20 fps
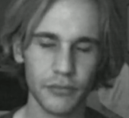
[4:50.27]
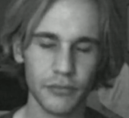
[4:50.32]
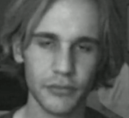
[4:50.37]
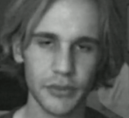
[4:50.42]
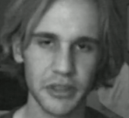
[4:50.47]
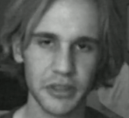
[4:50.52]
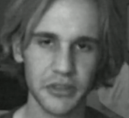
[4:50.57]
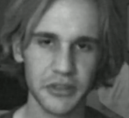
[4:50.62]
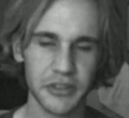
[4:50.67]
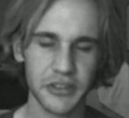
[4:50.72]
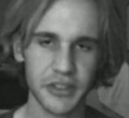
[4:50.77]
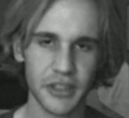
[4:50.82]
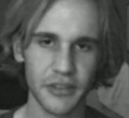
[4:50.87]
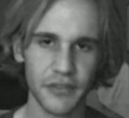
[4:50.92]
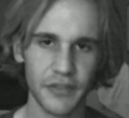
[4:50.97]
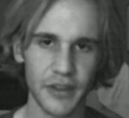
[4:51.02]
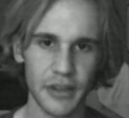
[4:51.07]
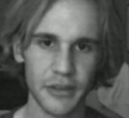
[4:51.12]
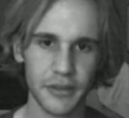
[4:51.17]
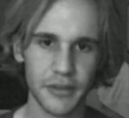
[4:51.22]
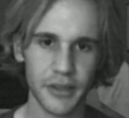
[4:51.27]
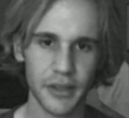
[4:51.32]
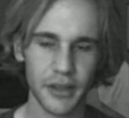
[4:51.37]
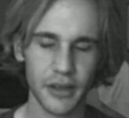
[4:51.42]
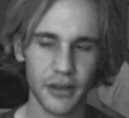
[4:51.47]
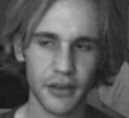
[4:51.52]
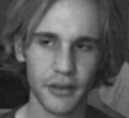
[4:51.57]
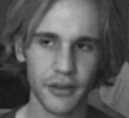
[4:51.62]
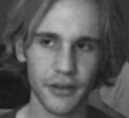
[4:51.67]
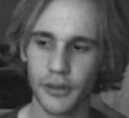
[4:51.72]
real stuff out
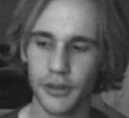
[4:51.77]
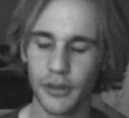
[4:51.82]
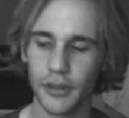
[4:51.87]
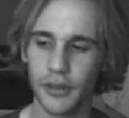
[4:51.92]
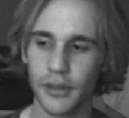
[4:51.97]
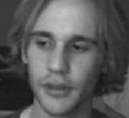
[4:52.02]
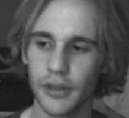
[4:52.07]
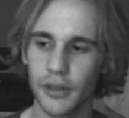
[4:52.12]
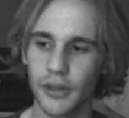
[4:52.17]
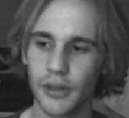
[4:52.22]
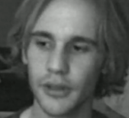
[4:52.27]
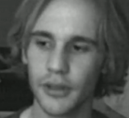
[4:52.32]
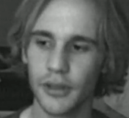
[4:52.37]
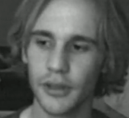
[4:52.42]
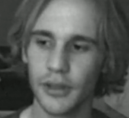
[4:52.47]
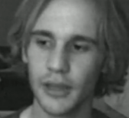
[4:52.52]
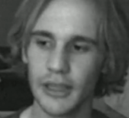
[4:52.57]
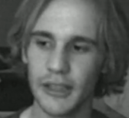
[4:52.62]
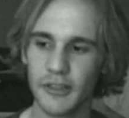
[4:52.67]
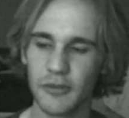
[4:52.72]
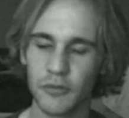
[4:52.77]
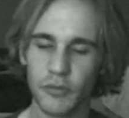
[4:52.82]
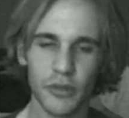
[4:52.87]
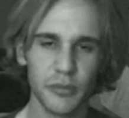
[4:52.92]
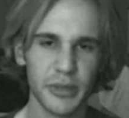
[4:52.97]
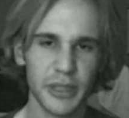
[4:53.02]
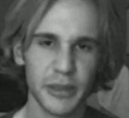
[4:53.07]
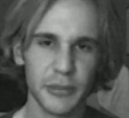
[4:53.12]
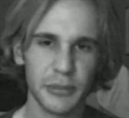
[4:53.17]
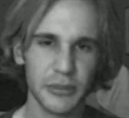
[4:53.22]
there. I didn't
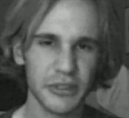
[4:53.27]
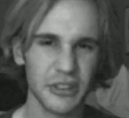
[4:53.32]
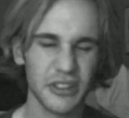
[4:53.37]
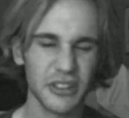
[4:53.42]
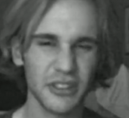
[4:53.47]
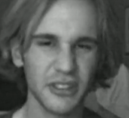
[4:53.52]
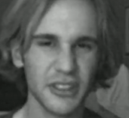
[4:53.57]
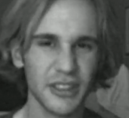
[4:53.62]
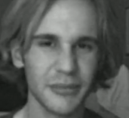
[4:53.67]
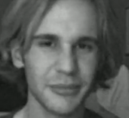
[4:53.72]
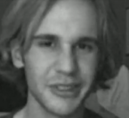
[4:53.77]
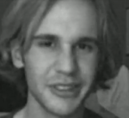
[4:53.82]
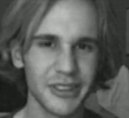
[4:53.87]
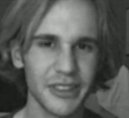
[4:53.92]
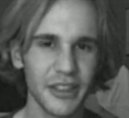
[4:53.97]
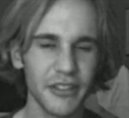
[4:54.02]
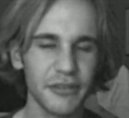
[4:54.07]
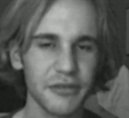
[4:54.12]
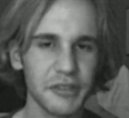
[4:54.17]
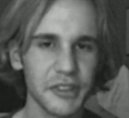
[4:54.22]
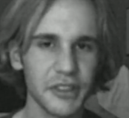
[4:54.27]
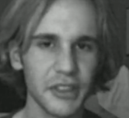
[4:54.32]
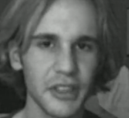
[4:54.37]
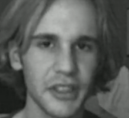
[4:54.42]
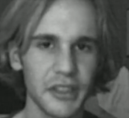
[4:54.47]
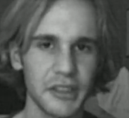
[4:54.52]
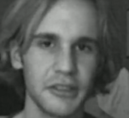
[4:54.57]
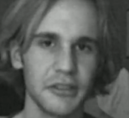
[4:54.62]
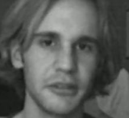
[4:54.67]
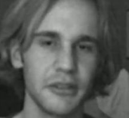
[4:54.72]
want people to look at me
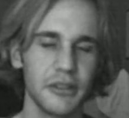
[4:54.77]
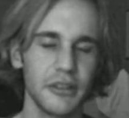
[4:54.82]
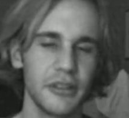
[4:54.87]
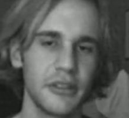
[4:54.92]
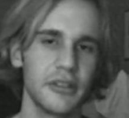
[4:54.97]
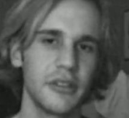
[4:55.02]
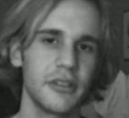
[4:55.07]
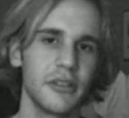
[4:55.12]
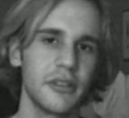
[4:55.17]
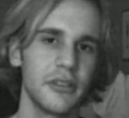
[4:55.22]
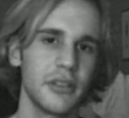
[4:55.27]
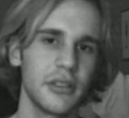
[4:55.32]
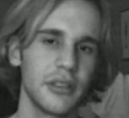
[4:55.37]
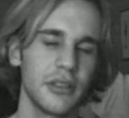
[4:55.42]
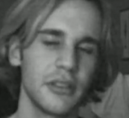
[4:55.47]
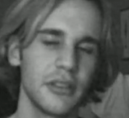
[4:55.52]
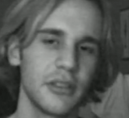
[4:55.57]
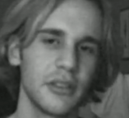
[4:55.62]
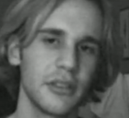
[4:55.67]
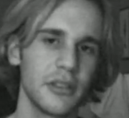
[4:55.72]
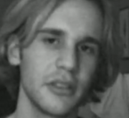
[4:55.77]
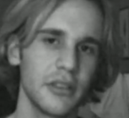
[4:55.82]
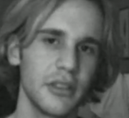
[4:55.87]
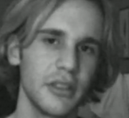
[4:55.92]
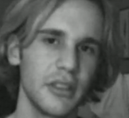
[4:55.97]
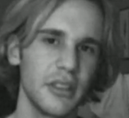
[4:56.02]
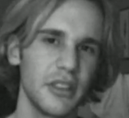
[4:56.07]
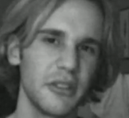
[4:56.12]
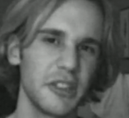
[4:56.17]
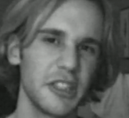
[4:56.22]
differently or,
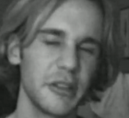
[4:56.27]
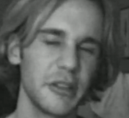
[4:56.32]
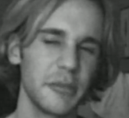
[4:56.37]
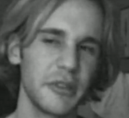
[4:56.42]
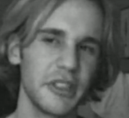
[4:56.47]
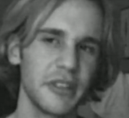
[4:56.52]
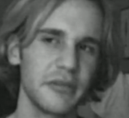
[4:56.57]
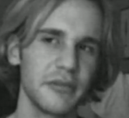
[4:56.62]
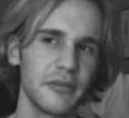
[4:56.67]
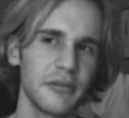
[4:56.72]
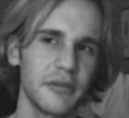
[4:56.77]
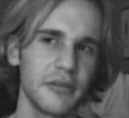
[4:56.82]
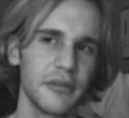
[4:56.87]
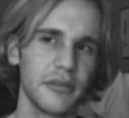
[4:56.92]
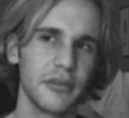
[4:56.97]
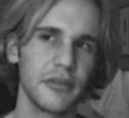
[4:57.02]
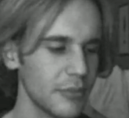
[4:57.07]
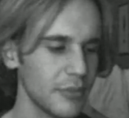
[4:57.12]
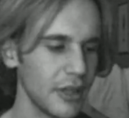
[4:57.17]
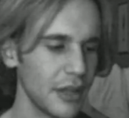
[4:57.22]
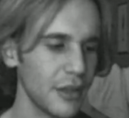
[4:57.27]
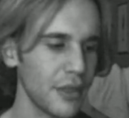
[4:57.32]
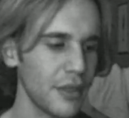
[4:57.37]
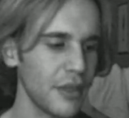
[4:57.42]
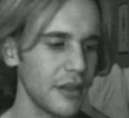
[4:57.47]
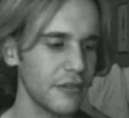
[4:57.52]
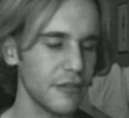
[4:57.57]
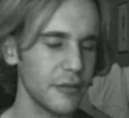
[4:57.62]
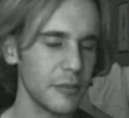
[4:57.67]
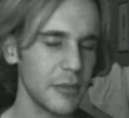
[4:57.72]
you know what I mean? But I
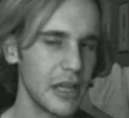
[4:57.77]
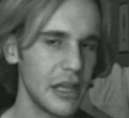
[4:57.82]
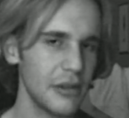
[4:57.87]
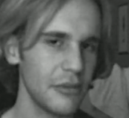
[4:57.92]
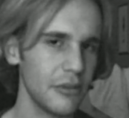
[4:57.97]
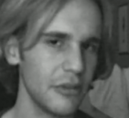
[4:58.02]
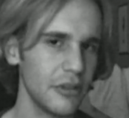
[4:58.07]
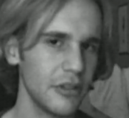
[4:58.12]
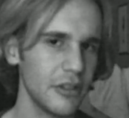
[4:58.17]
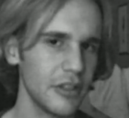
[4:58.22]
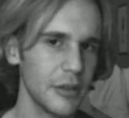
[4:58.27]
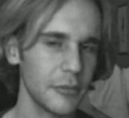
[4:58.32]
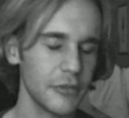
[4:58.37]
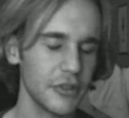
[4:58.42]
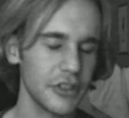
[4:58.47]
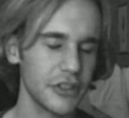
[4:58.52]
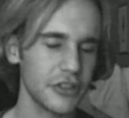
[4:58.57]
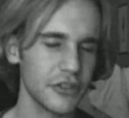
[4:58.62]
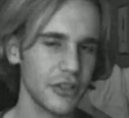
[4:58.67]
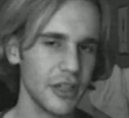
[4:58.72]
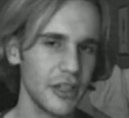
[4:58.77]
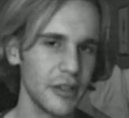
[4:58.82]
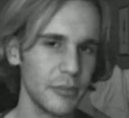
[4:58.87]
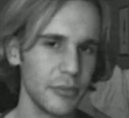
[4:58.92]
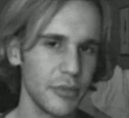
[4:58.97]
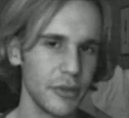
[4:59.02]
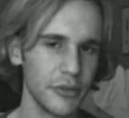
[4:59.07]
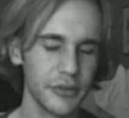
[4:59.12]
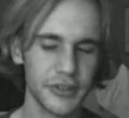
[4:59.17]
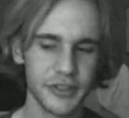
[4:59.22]
think from now on, I'm going to try to
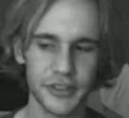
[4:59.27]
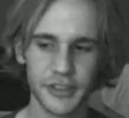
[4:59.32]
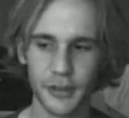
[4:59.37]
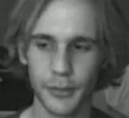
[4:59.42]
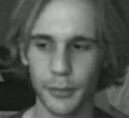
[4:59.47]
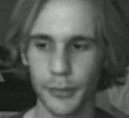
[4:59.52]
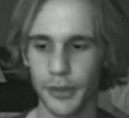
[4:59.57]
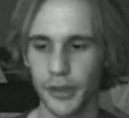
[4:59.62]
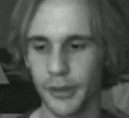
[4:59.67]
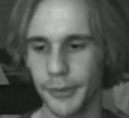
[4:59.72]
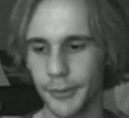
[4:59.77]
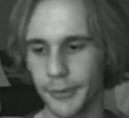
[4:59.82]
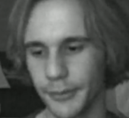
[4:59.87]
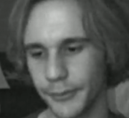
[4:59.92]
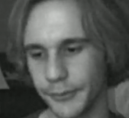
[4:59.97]
post some. Uh,